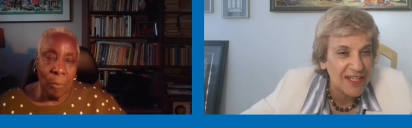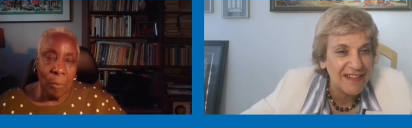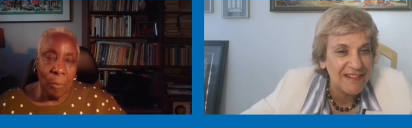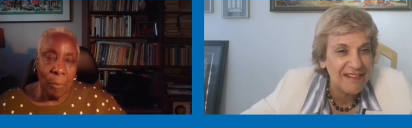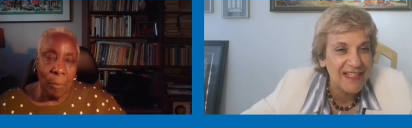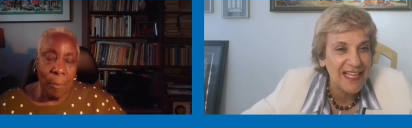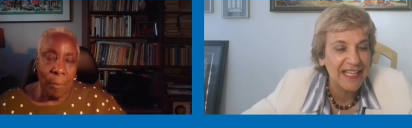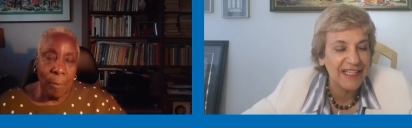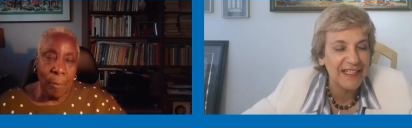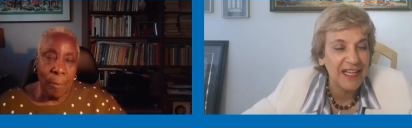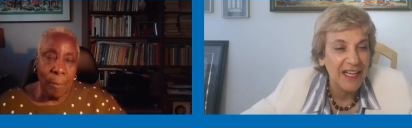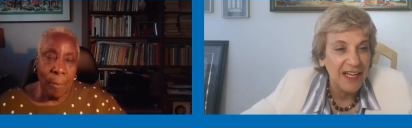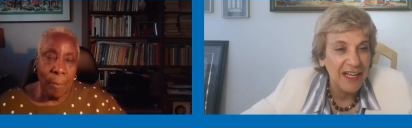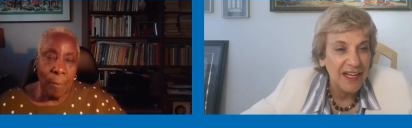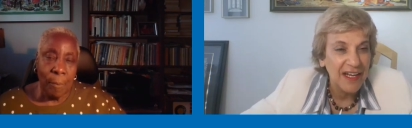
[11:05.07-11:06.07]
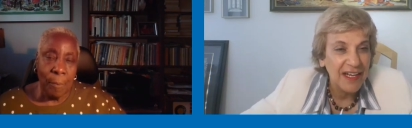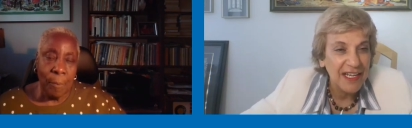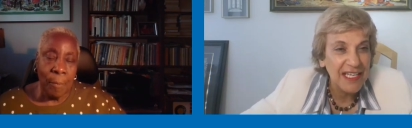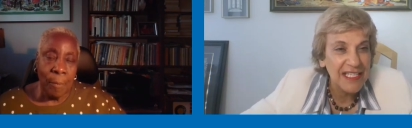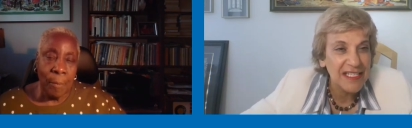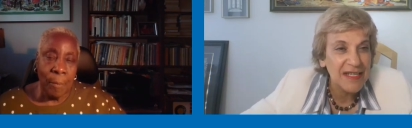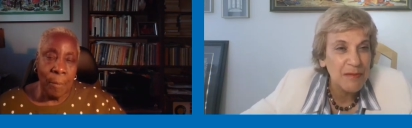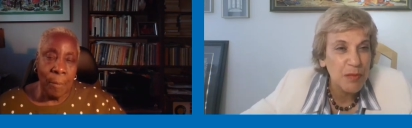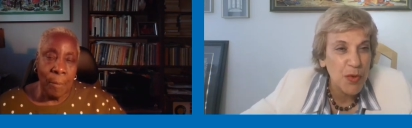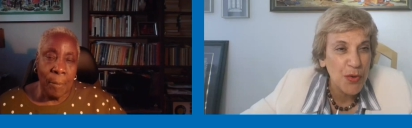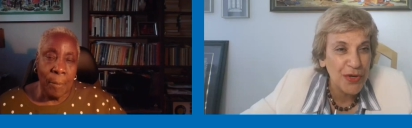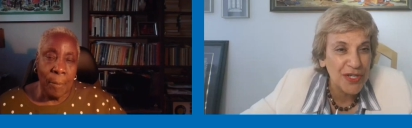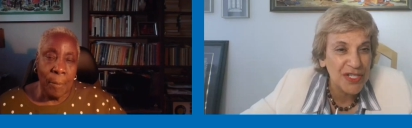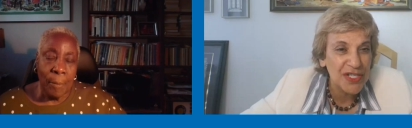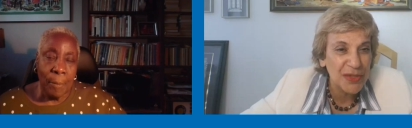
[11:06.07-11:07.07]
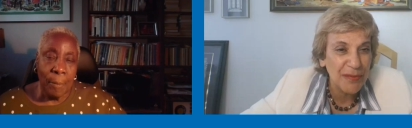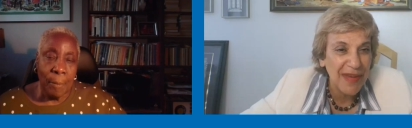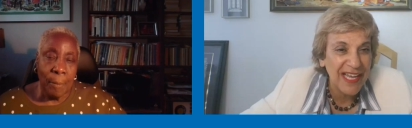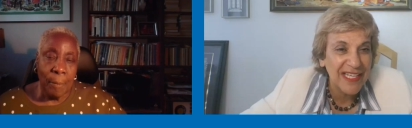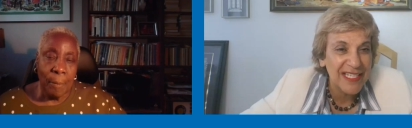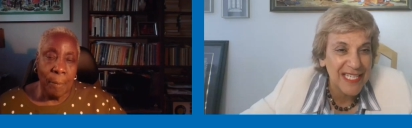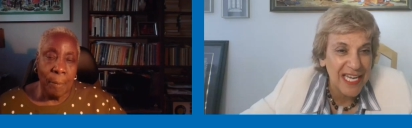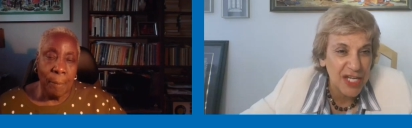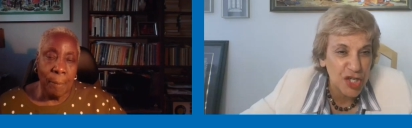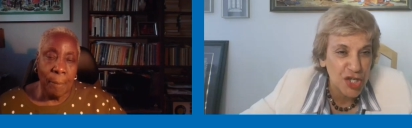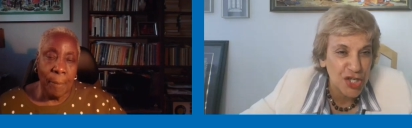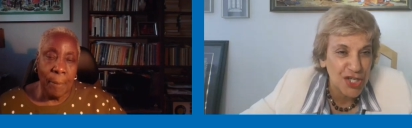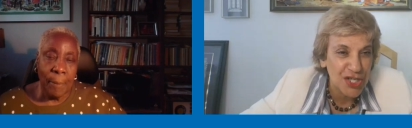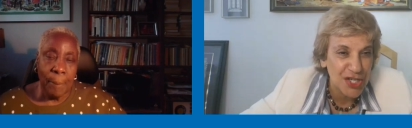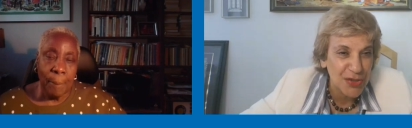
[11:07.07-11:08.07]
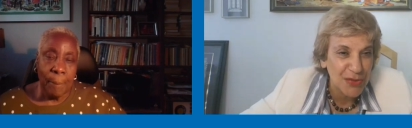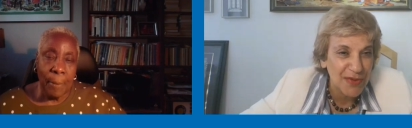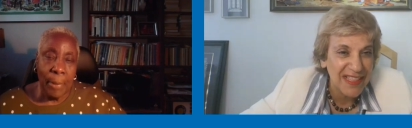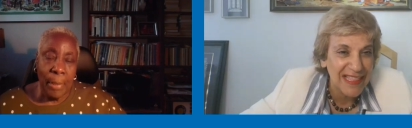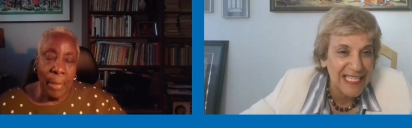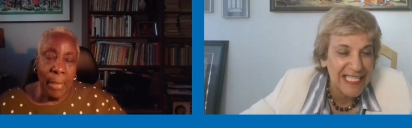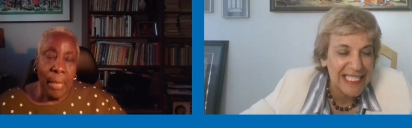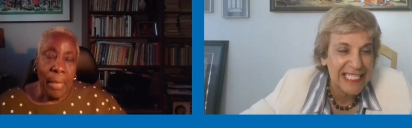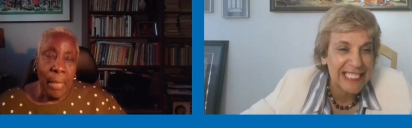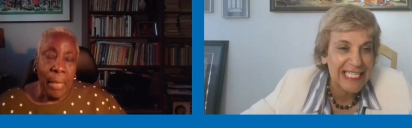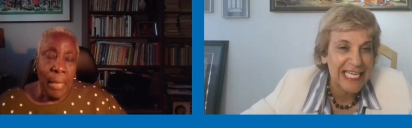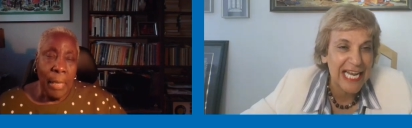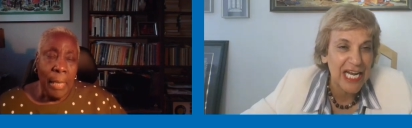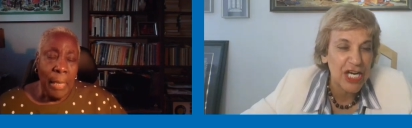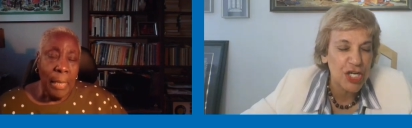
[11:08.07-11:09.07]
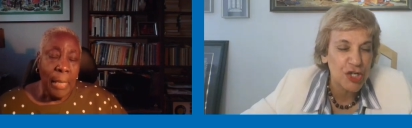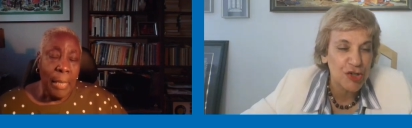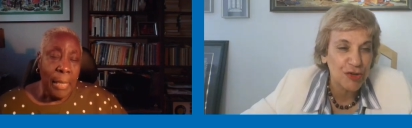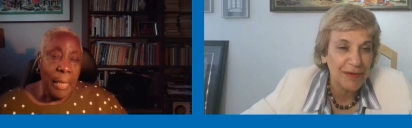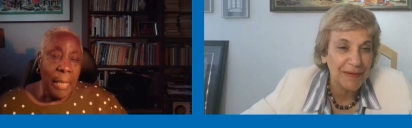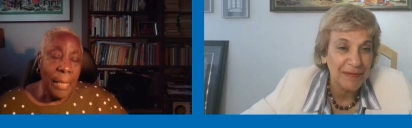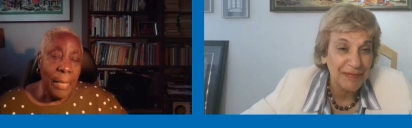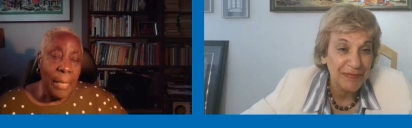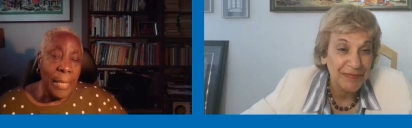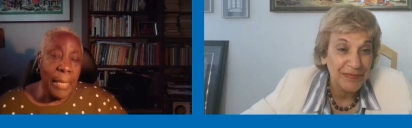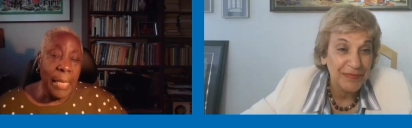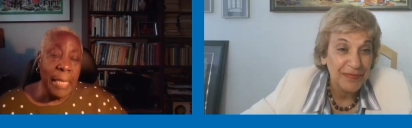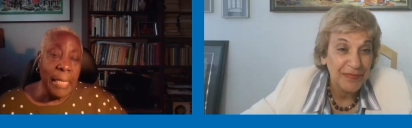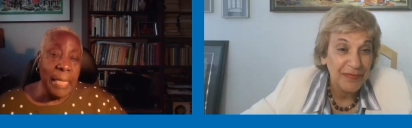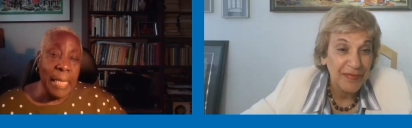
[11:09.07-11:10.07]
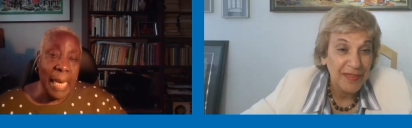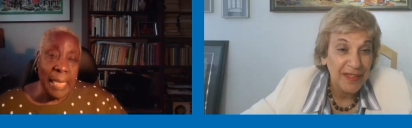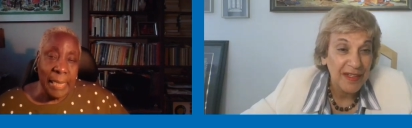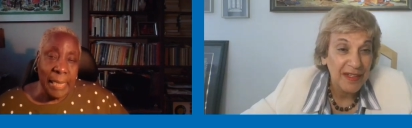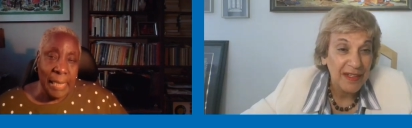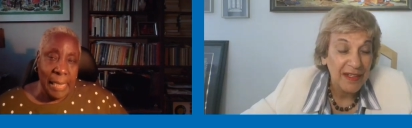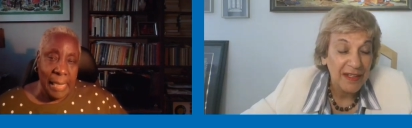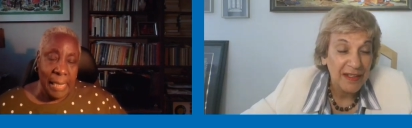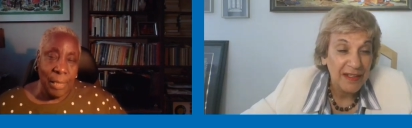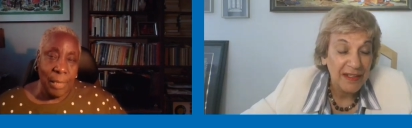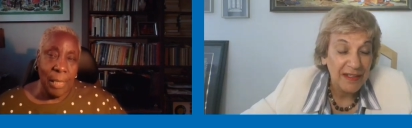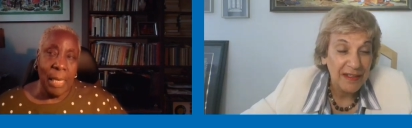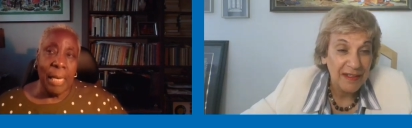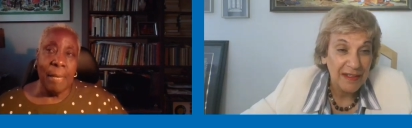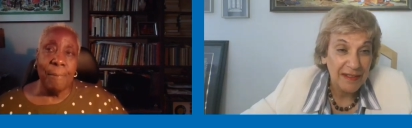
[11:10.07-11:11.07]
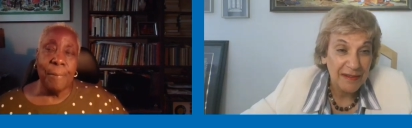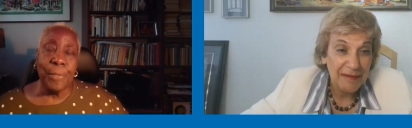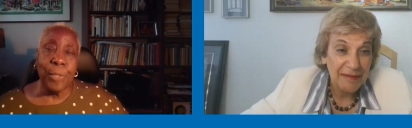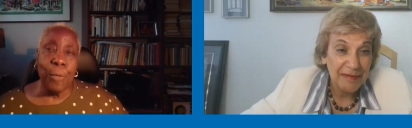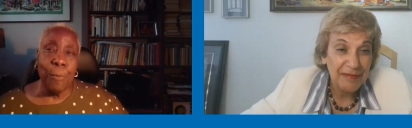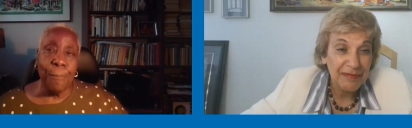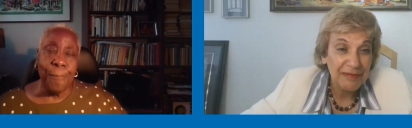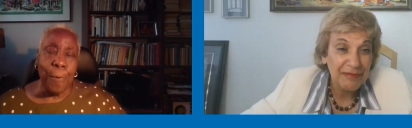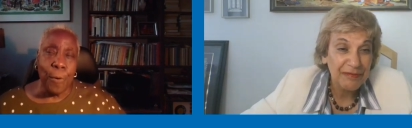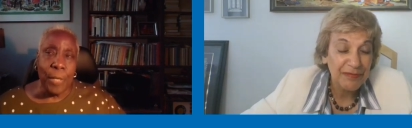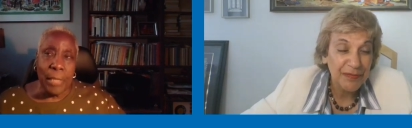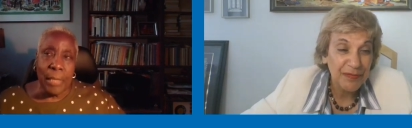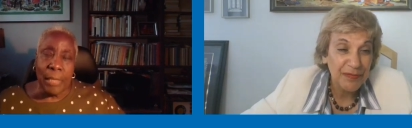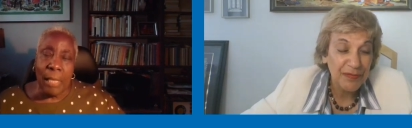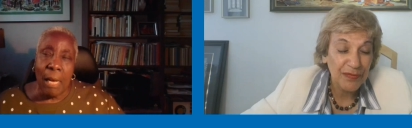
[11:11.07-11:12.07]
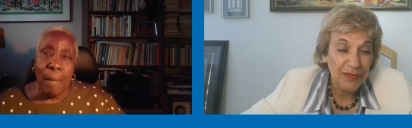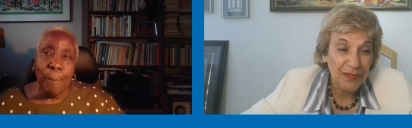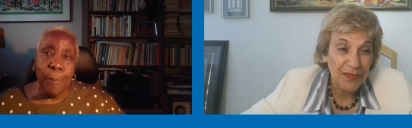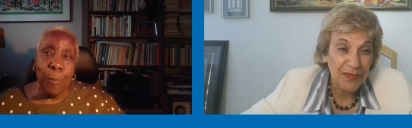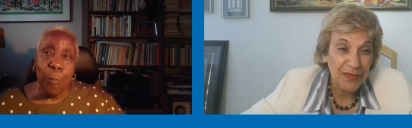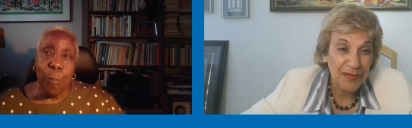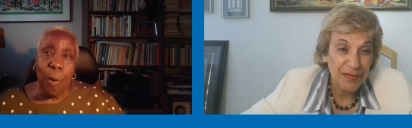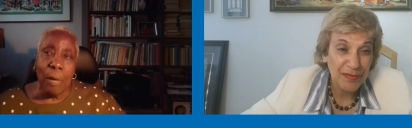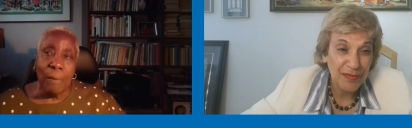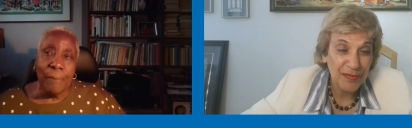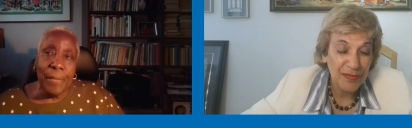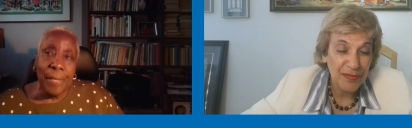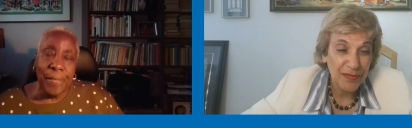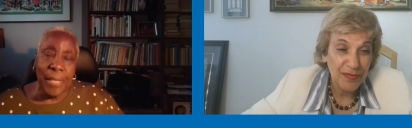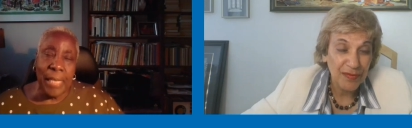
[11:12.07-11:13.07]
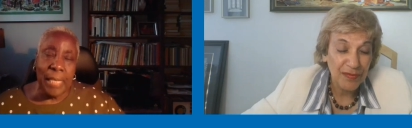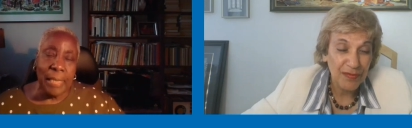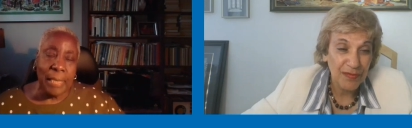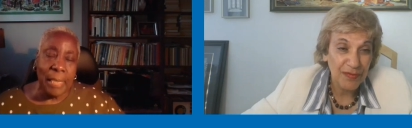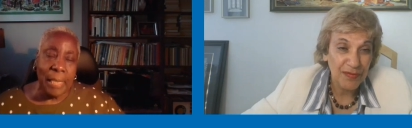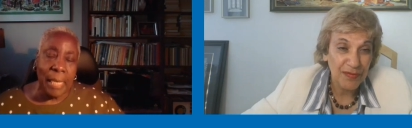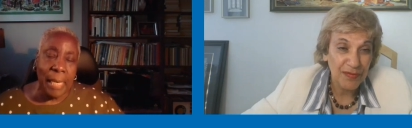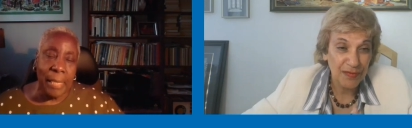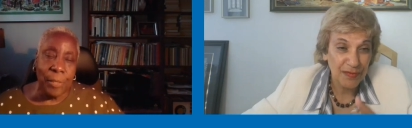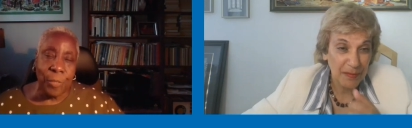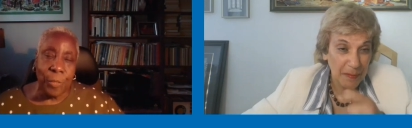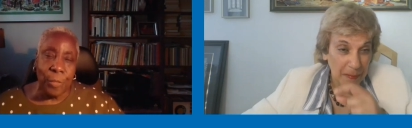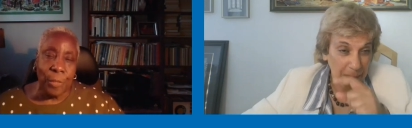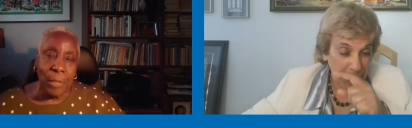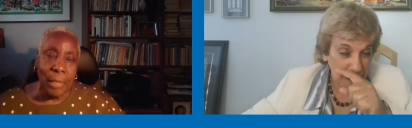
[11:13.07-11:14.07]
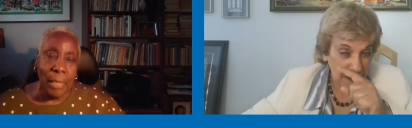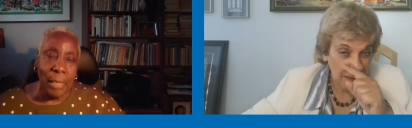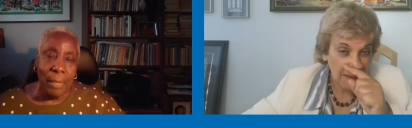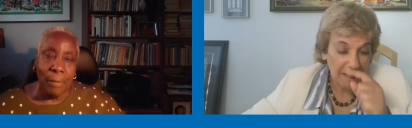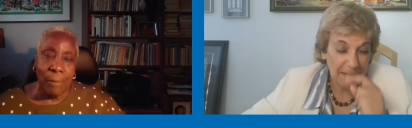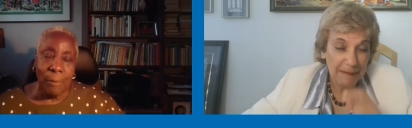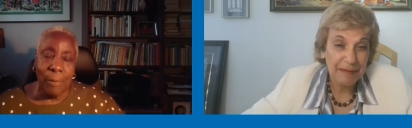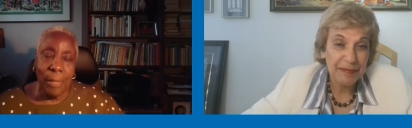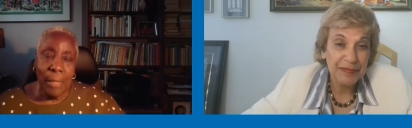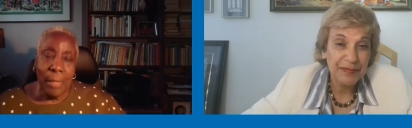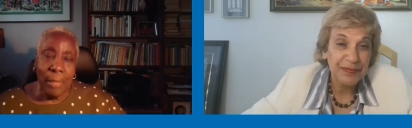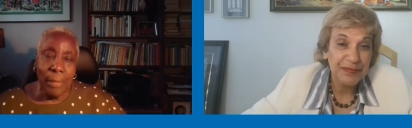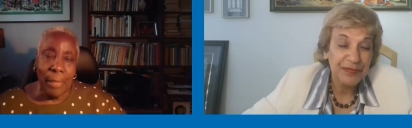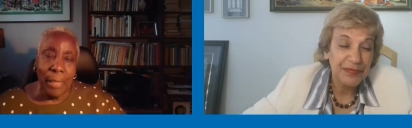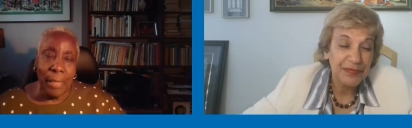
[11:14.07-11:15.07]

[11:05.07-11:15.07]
Speaker 1: that is important to pay attention to at this stage.
Speaker 2: Yes, it is. Um, so, for example, one of the things that I certainly hear, the